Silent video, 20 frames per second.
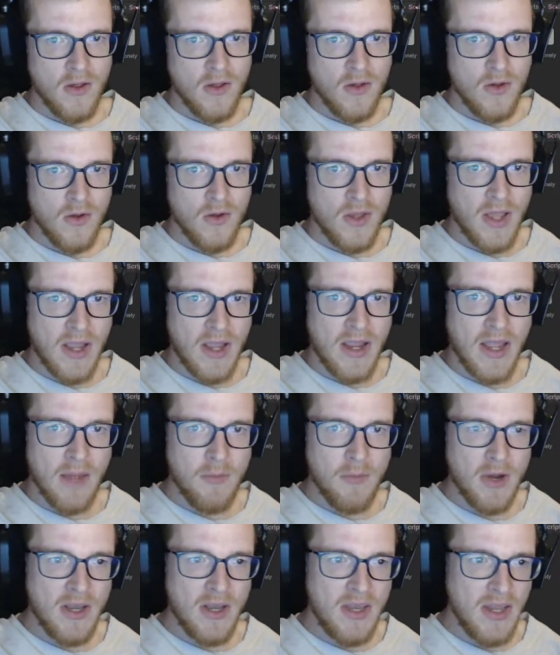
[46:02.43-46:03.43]
Okay,
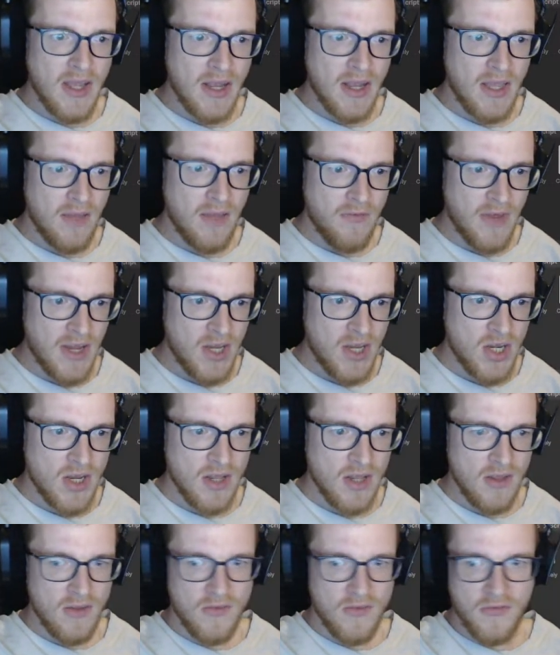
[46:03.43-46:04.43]
camera deactivation
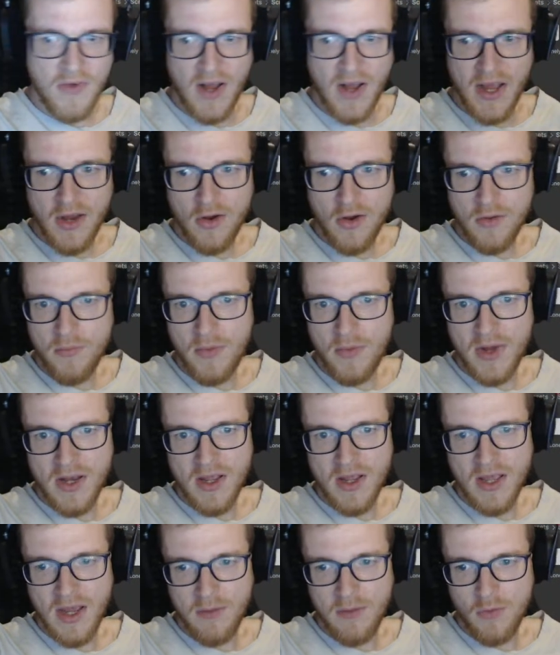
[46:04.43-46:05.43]
is fired, but
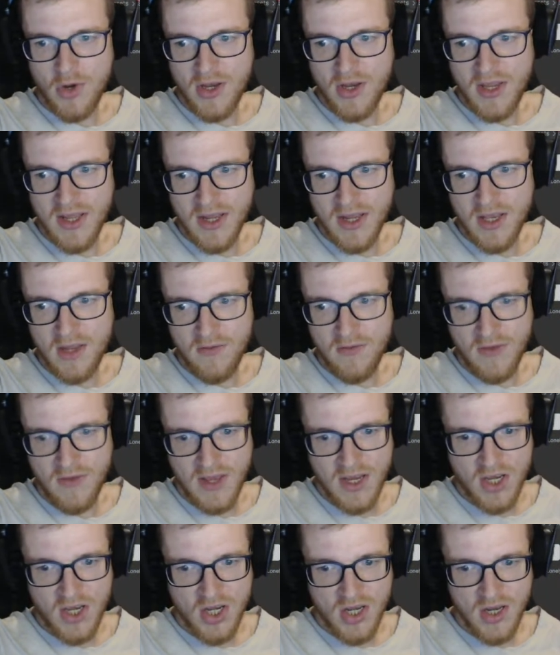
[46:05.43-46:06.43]
camera
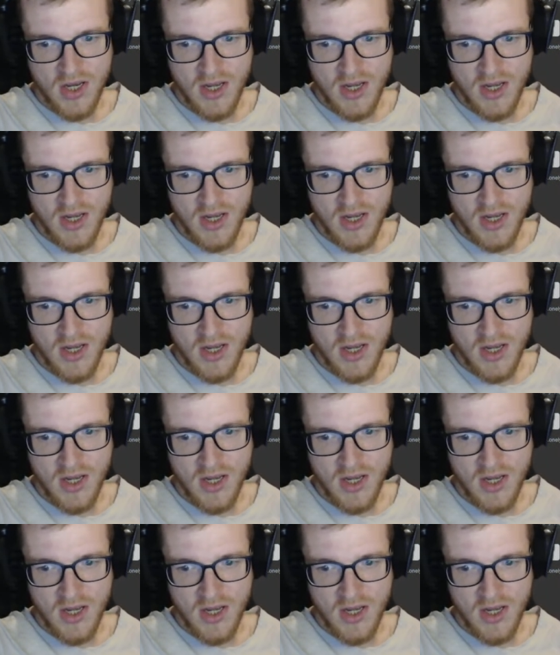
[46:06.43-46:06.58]
deactivation